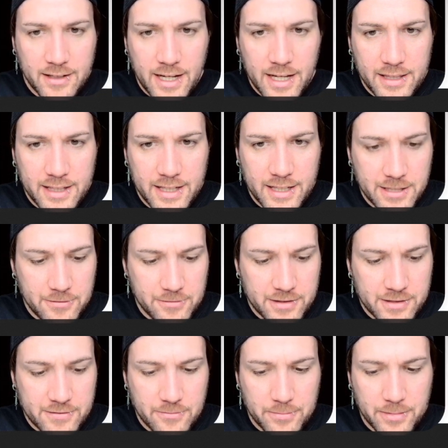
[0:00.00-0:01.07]
And then you'll
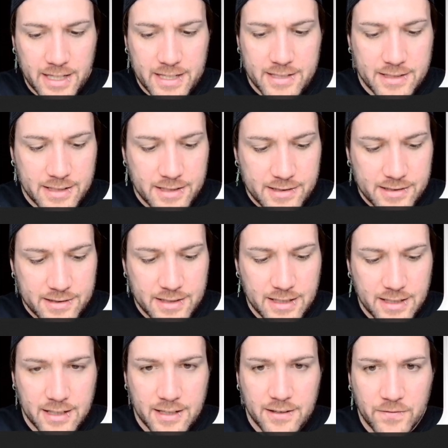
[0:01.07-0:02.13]
just replace this.
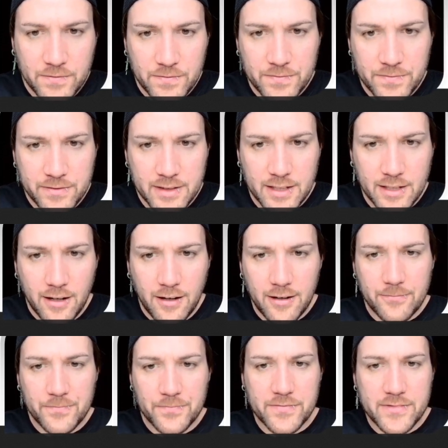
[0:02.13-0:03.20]
Oh,
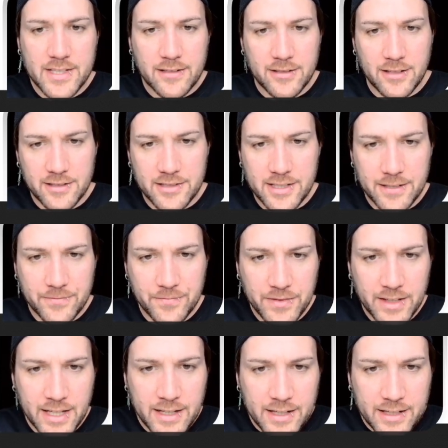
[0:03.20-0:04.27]
technology.
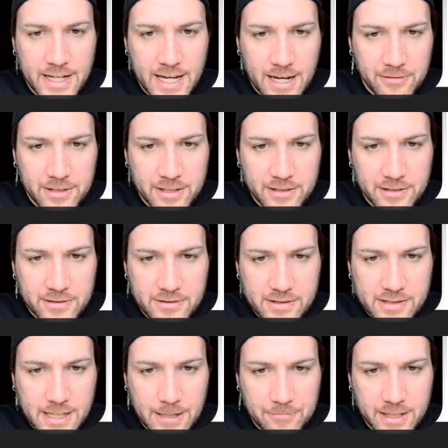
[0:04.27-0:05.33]
Now, you can do the
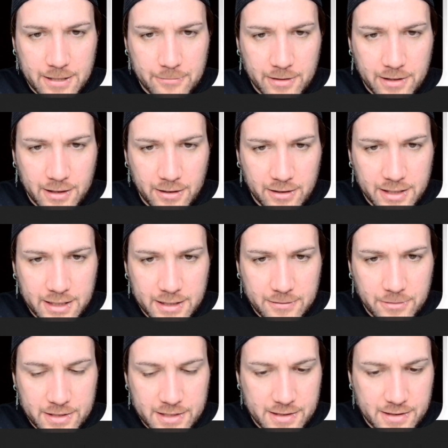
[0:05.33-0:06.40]
same thing with
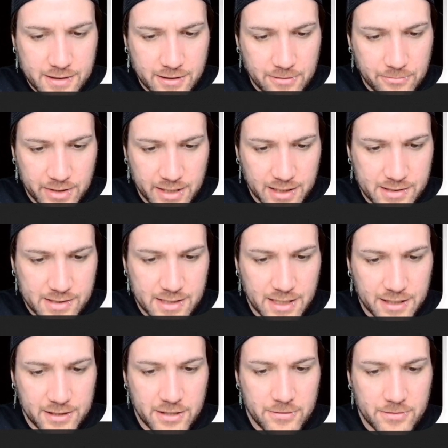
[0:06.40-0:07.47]
login, which is going to be listed under